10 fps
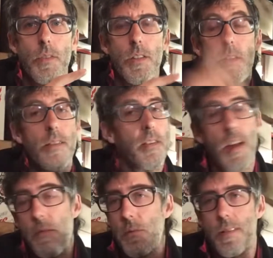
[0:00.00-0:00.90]
there's
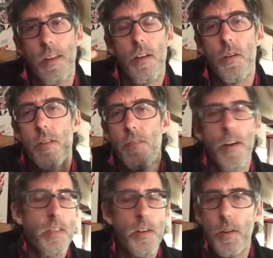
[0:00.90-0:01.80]
times where it's like you can
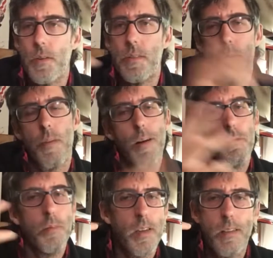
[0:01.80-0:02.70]
fight the dudes and
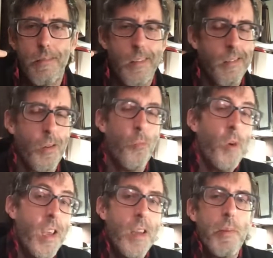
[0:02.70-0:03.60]
probably
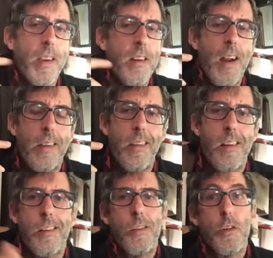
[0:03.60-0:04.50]
win, but get your ass
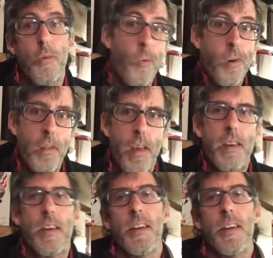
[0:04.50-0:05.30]
handed to you, or like